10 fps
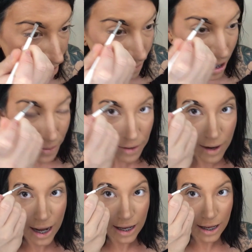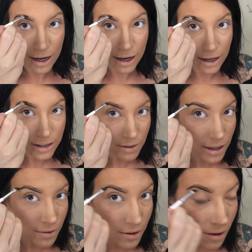maybe right here so I
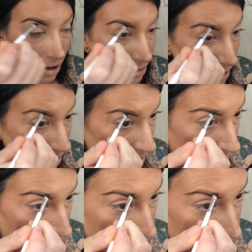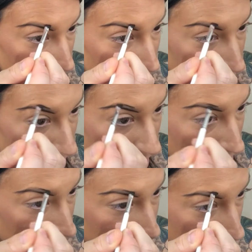don't go all the way in, and I start
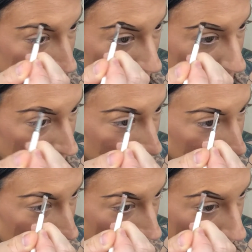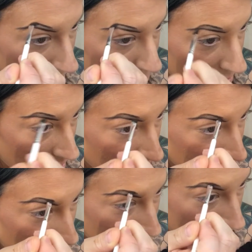drawing the rest of the shape of
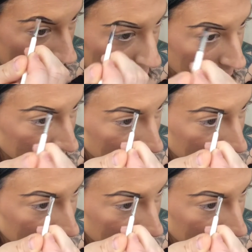my brow